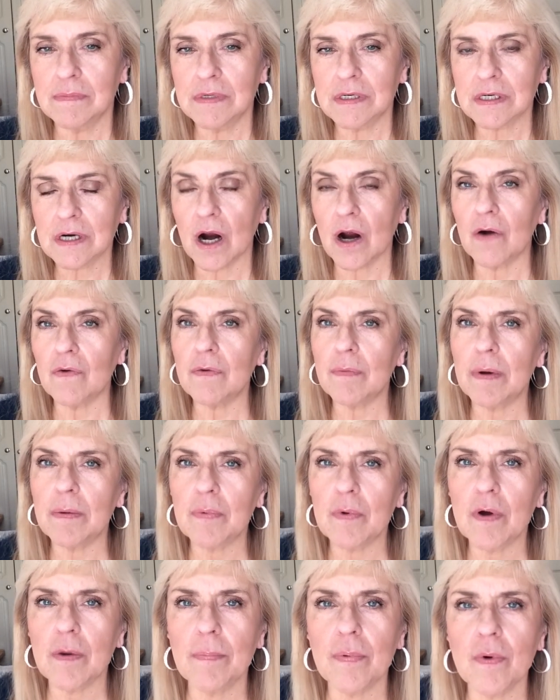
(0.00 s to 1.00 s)
I can't
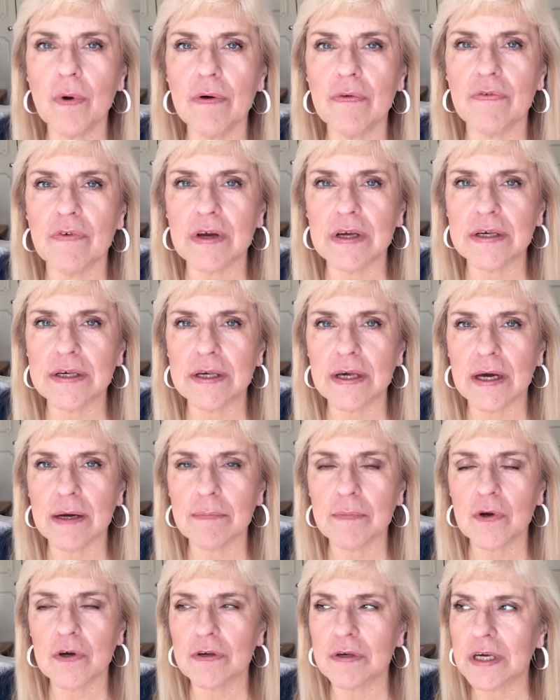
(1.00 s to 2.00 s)
remember her boyfriend's
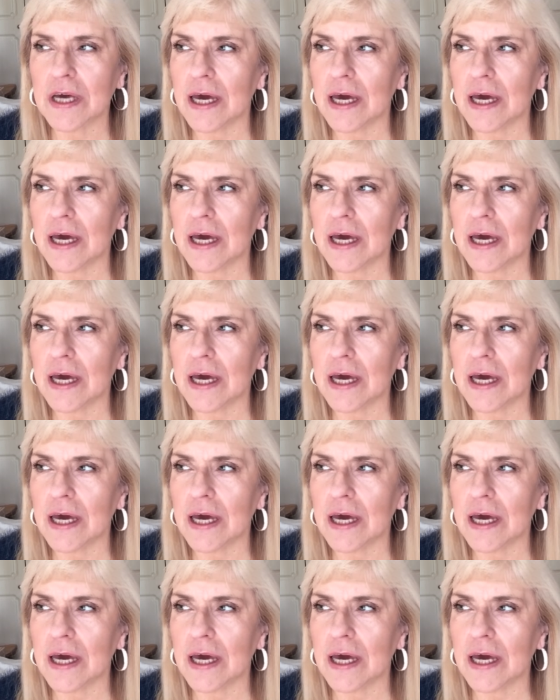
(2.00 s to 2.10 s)
name because